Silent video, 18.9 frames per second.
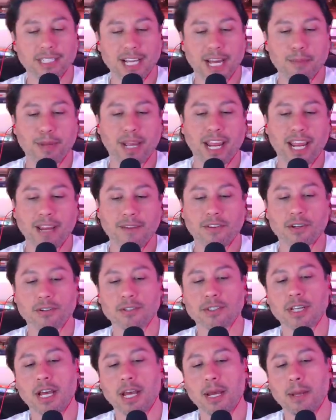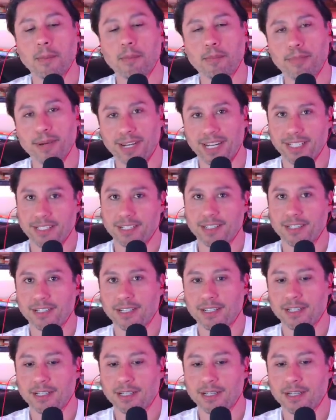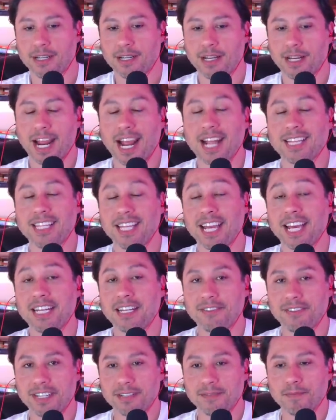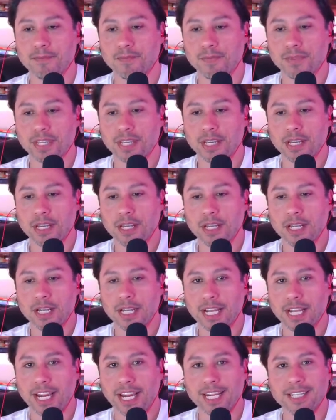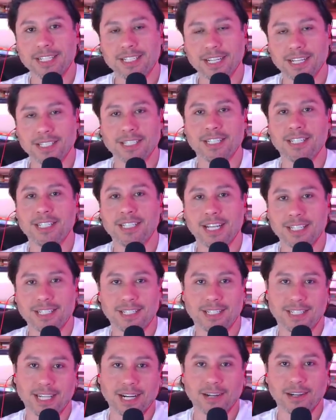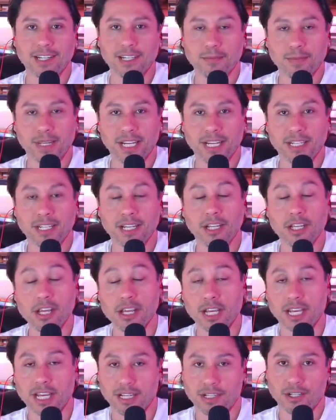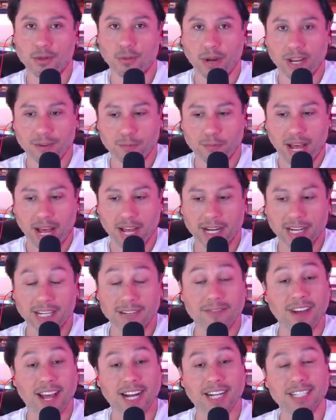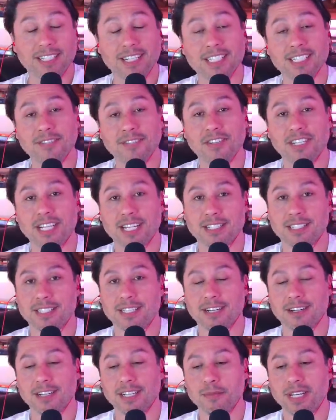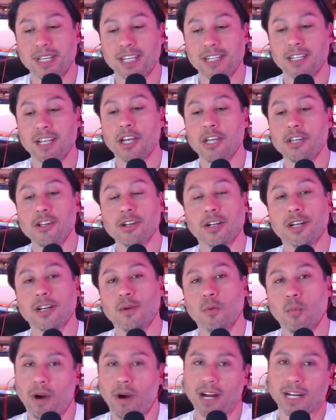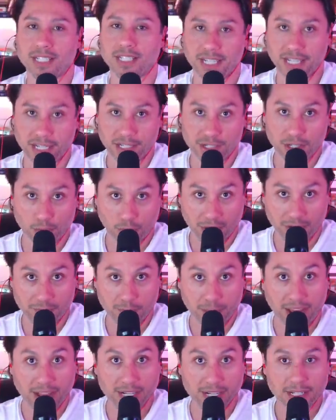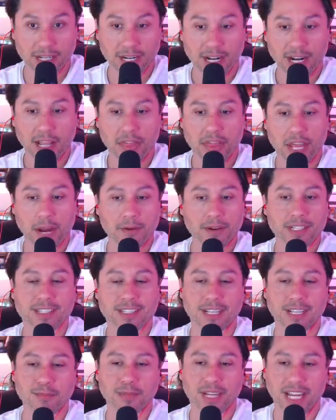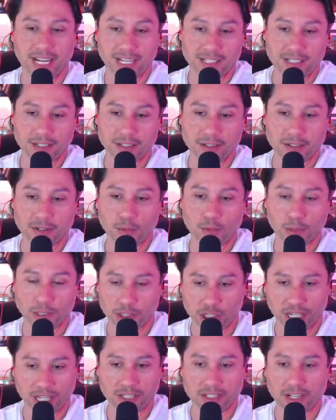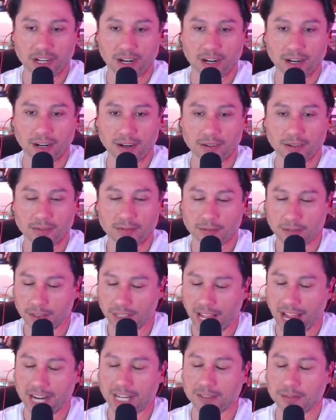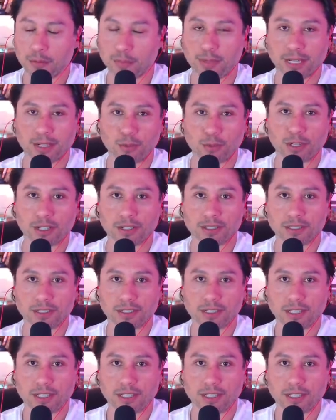guy behaviors. But at the end of it, it doesn't necessarily mean you get your wife back. In fact, it doesn't even necessarily mean you're going to want to get your wife back. There is some cases where chicks are, for lack of a better word,